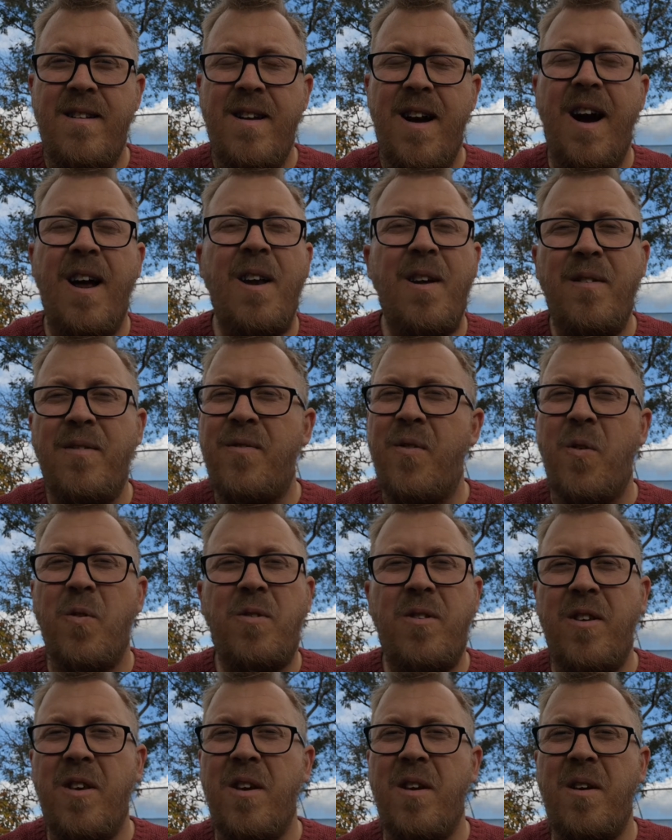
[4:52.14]
I look
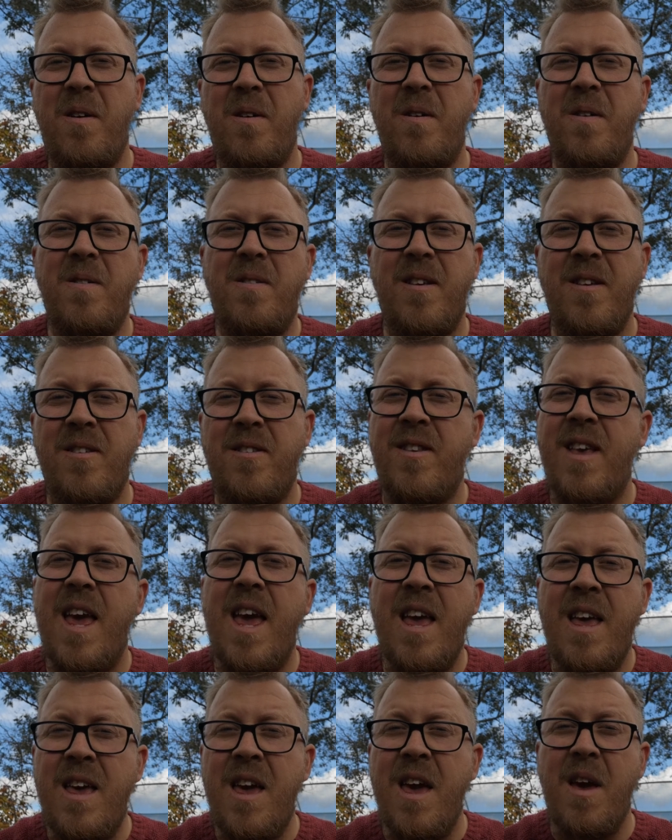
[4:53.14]
forward to
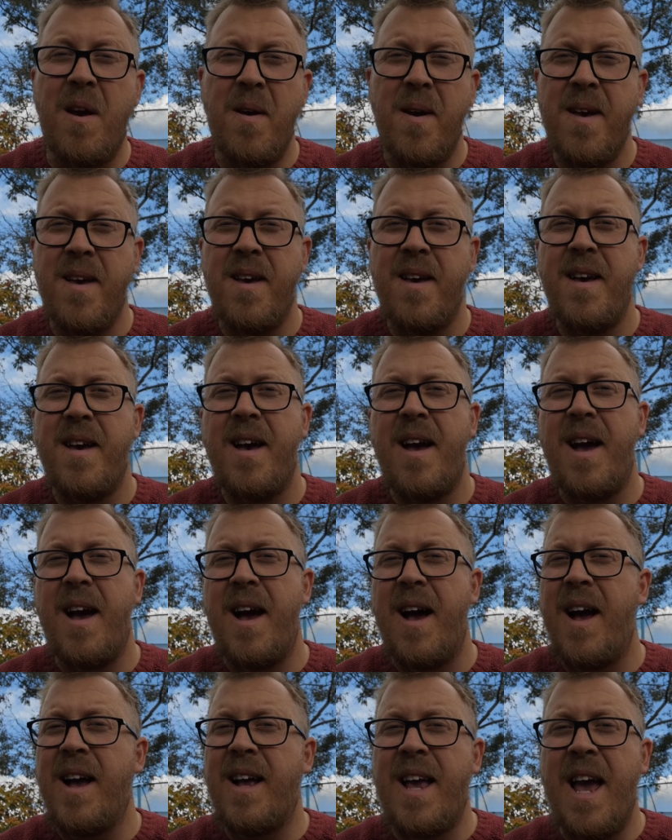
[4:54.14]
seeing you
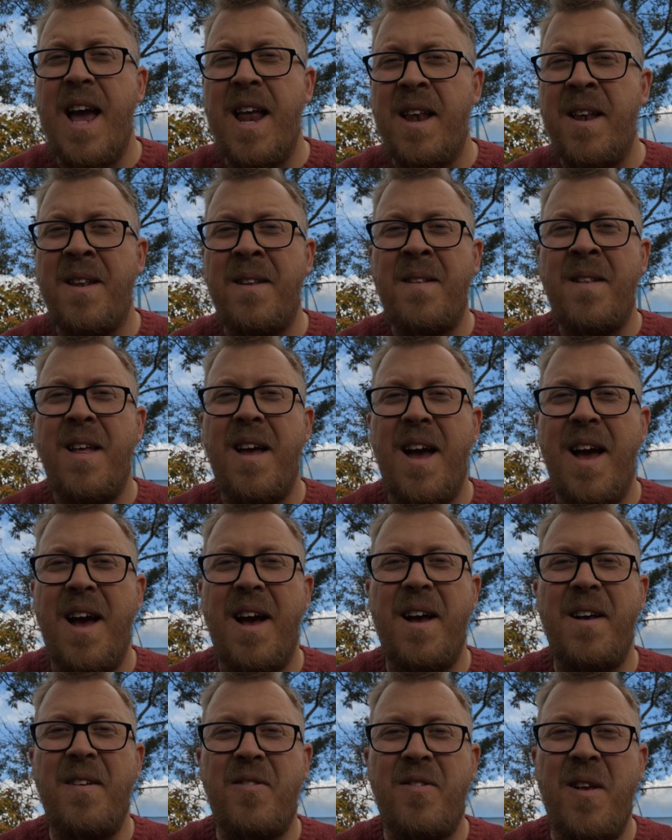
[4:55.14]
again
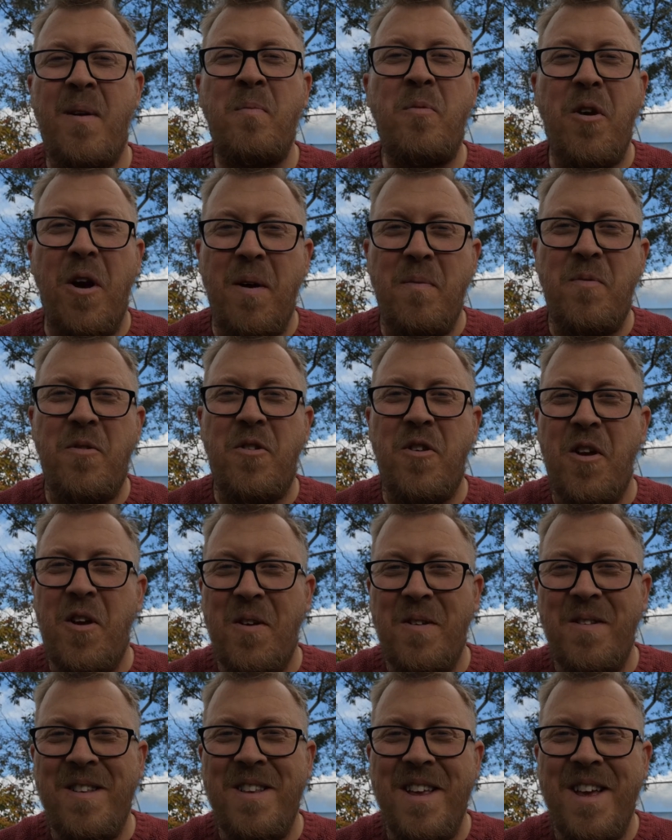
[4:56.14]
sometime
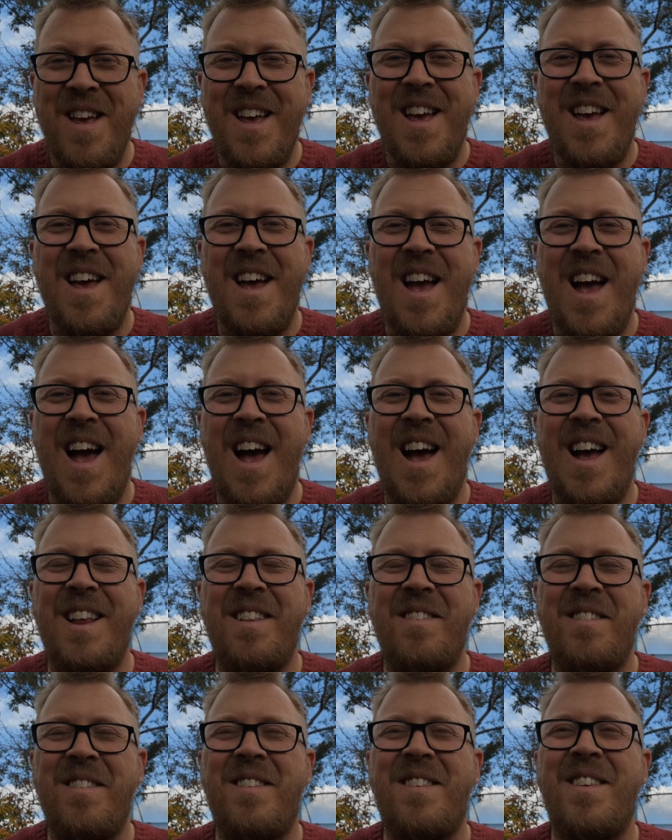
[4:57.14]
soon,
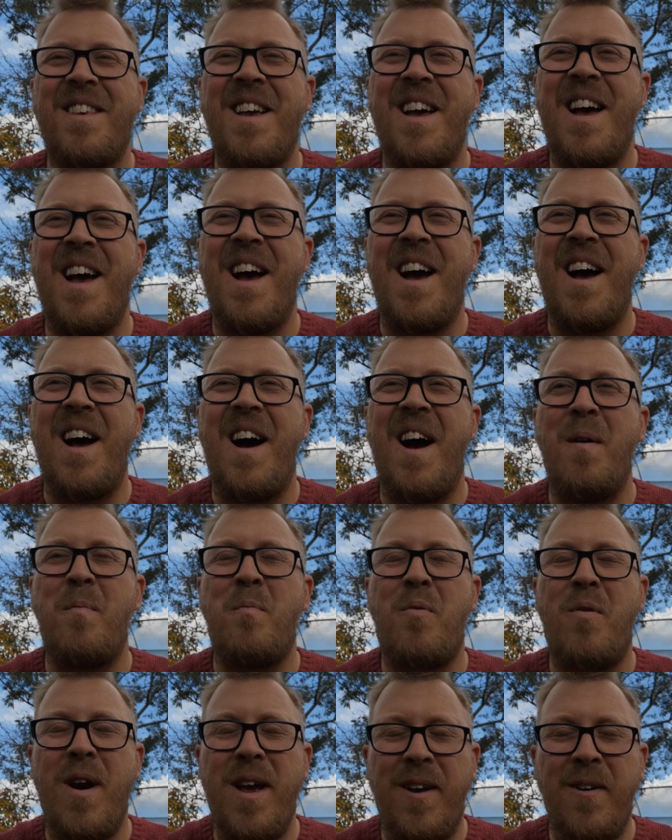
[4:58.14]
and I
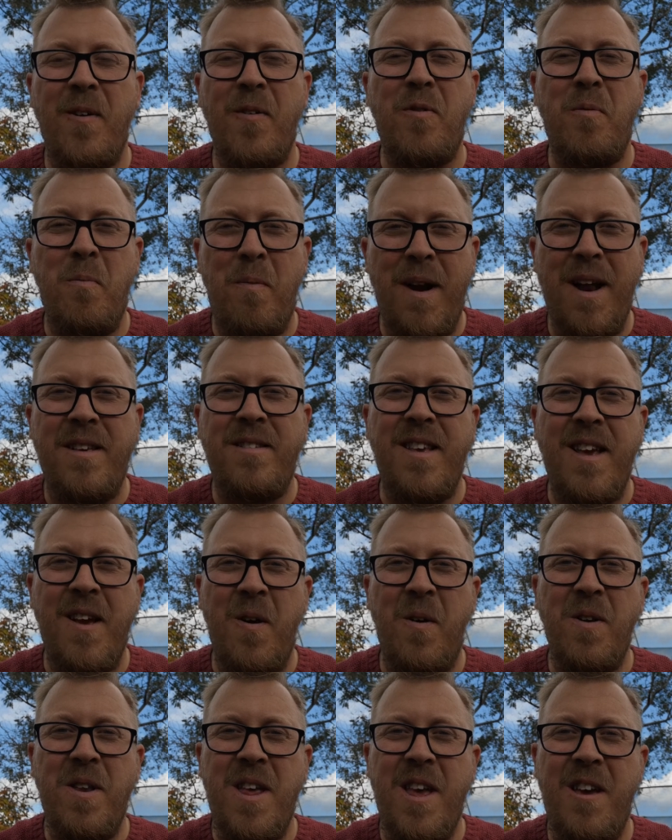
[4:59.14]
pray God's blessing
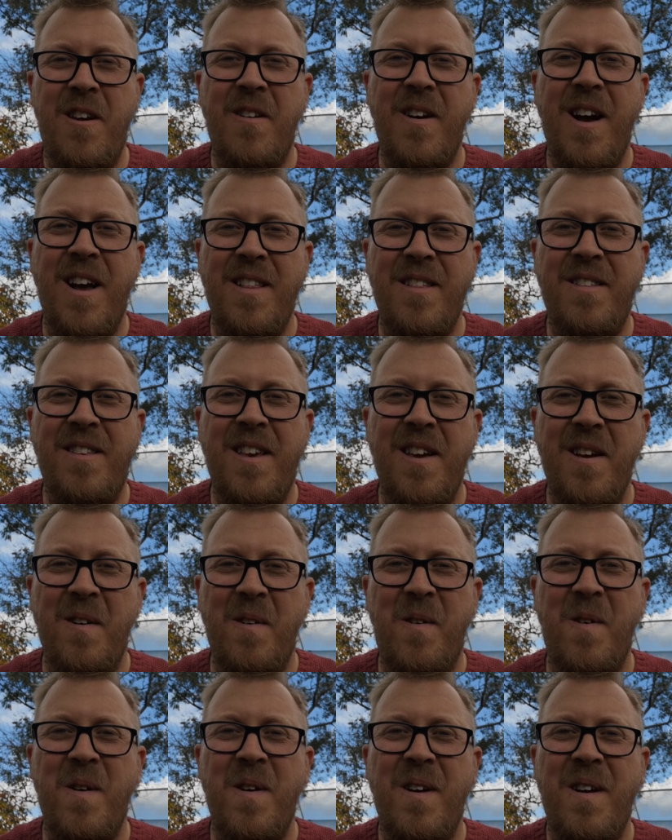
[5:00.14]
on you
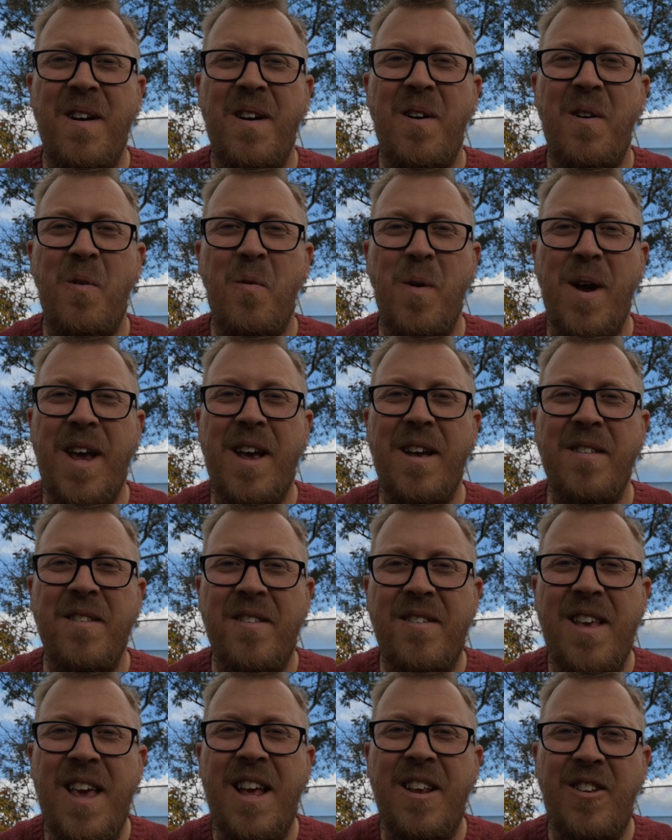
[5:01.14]
until we can
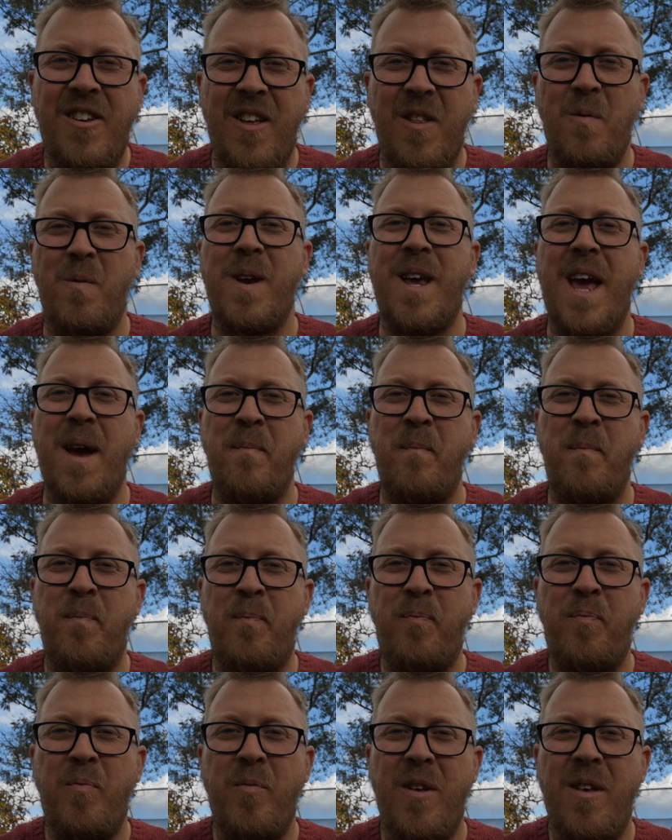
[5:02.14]
see each other again.
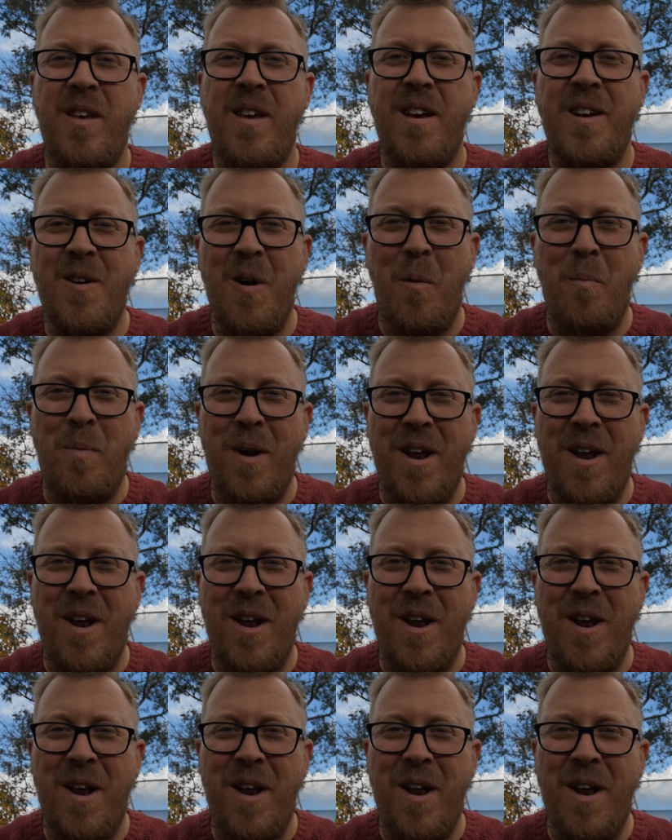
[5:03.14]
God